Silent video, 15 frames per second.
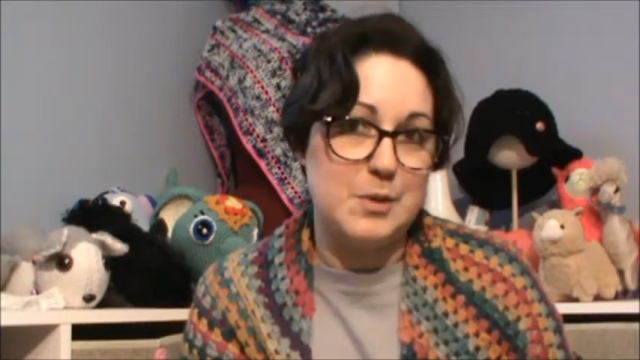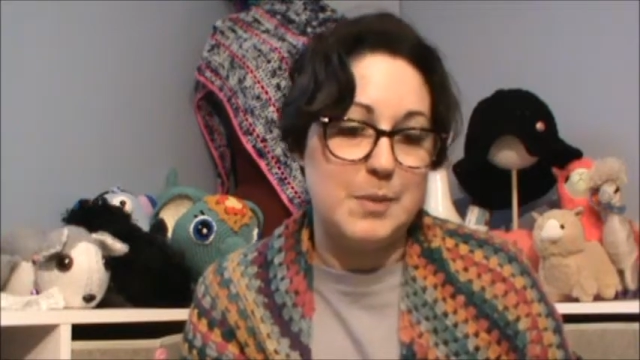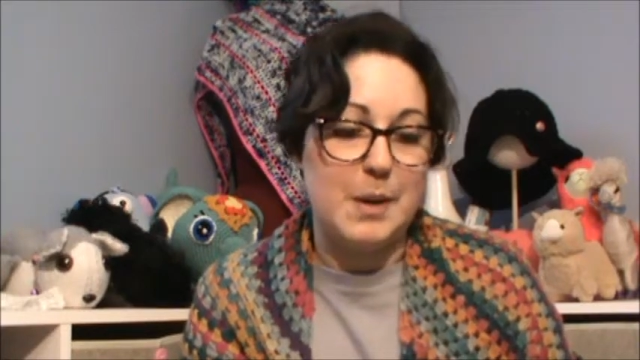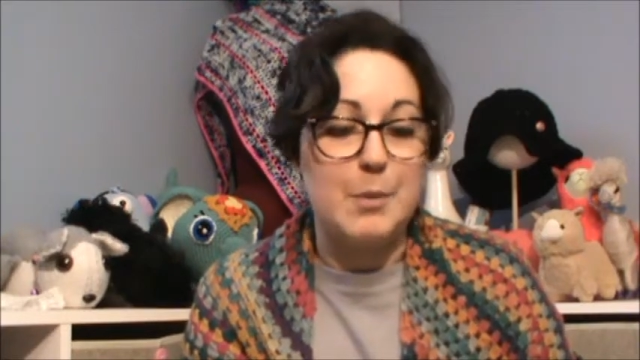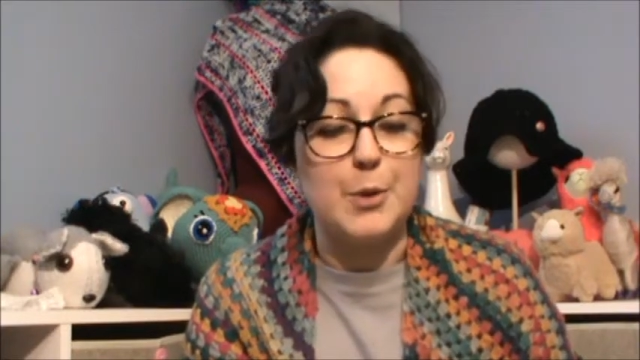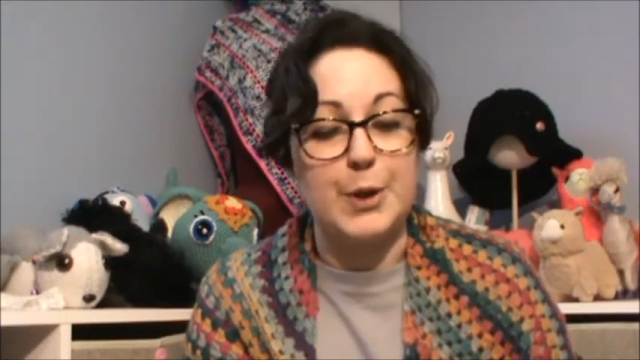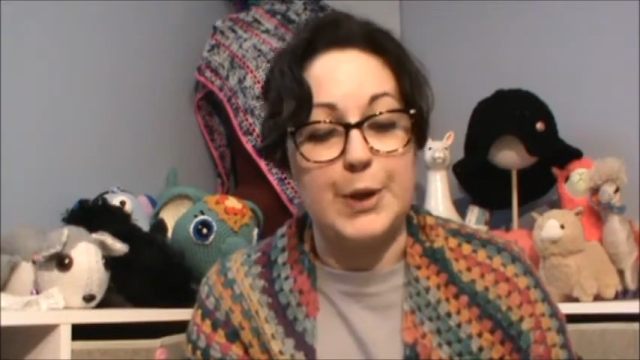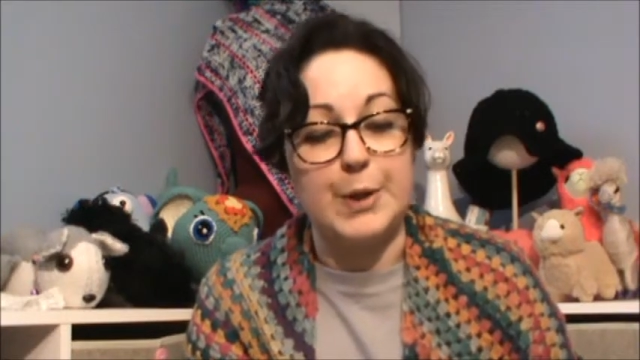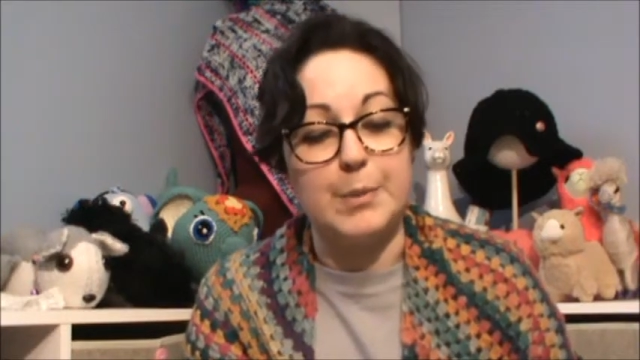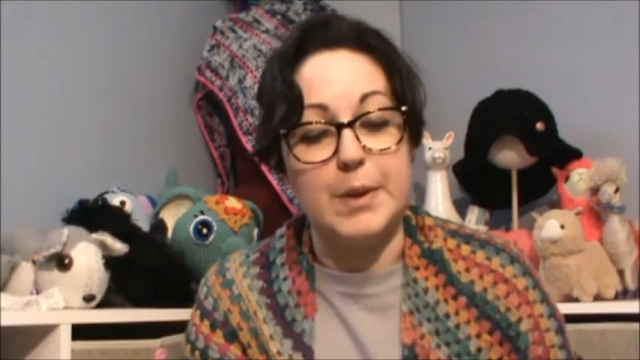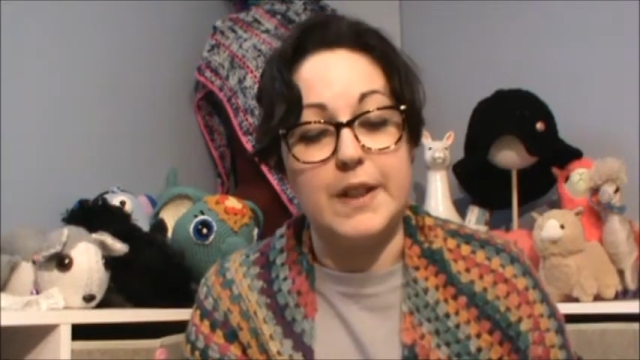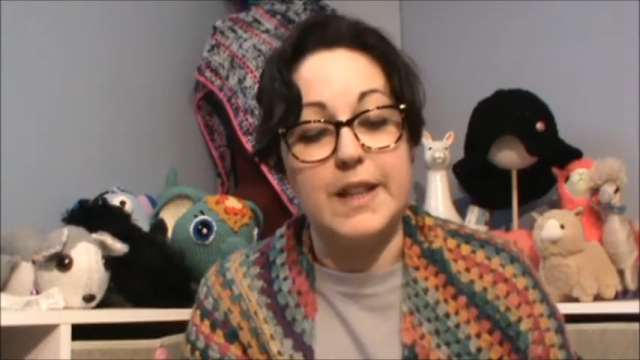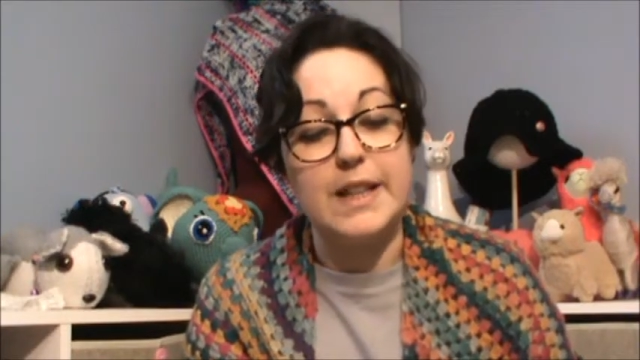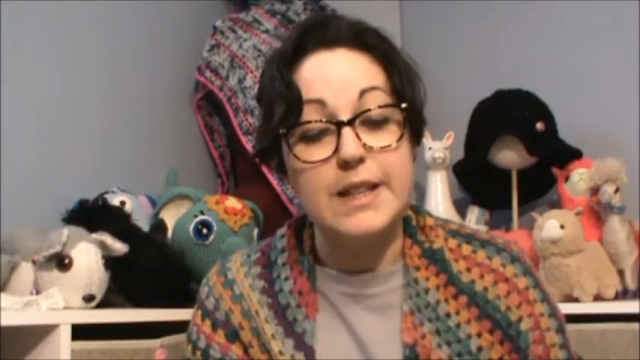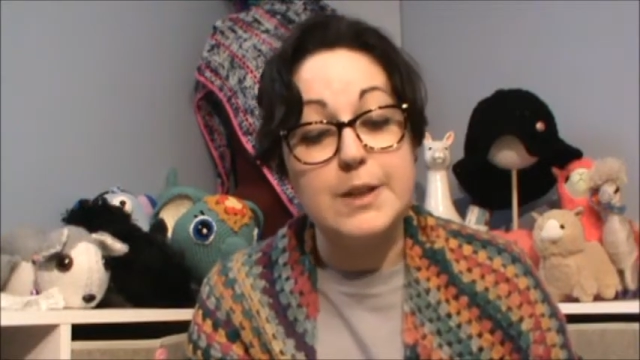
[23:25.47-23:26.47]
to buy more yarn,
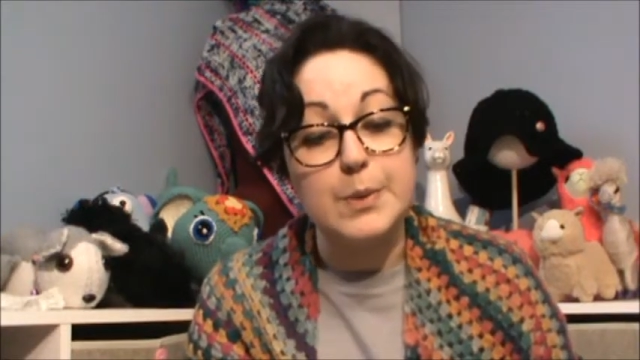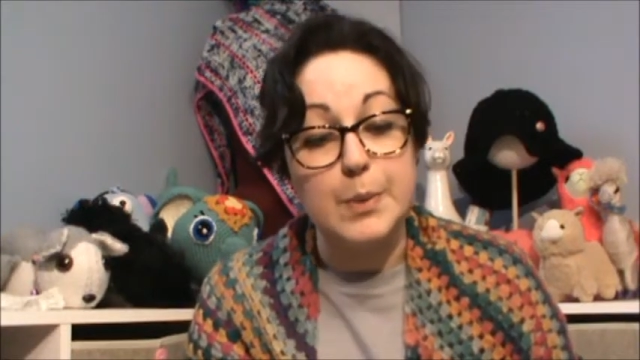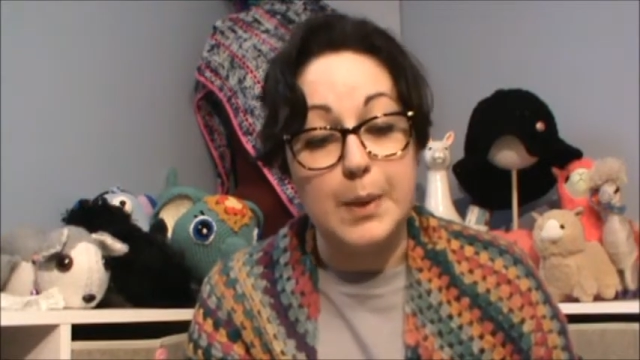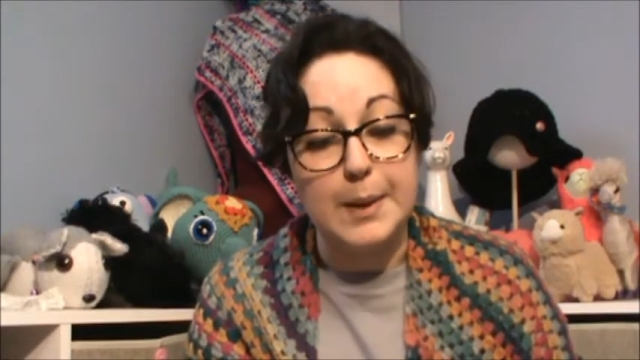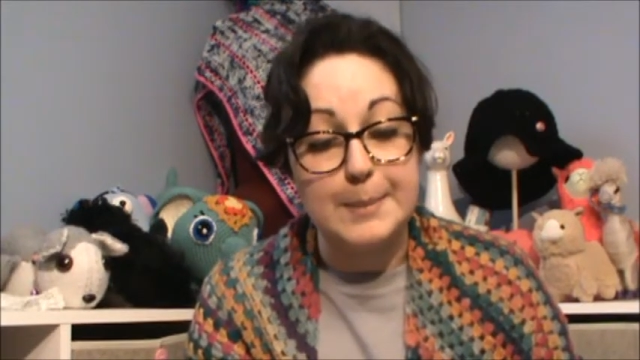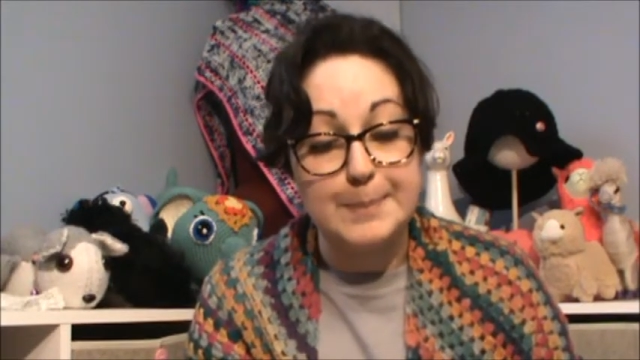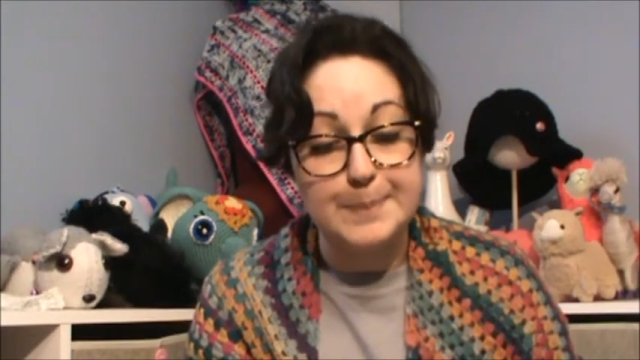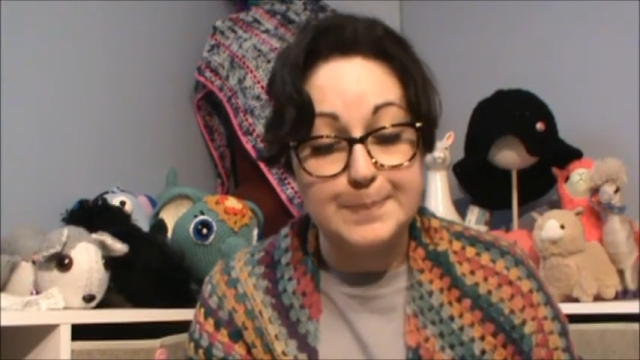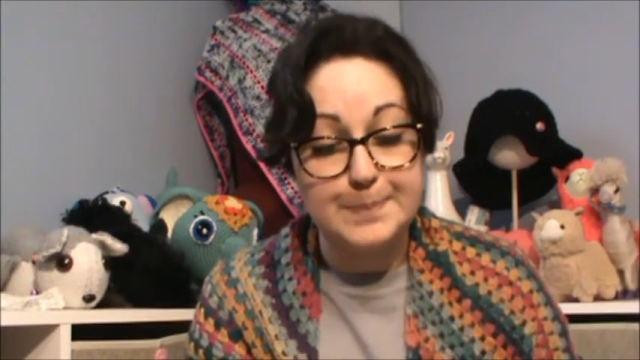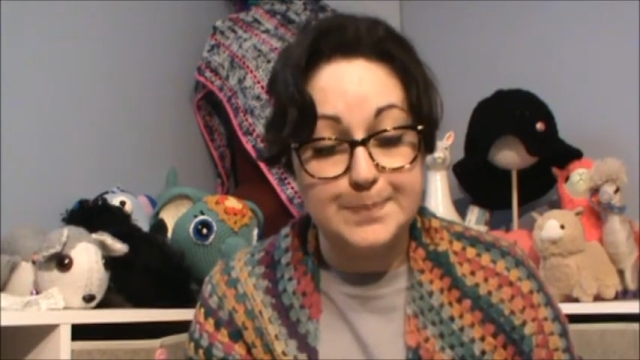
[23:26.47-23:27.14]
but this one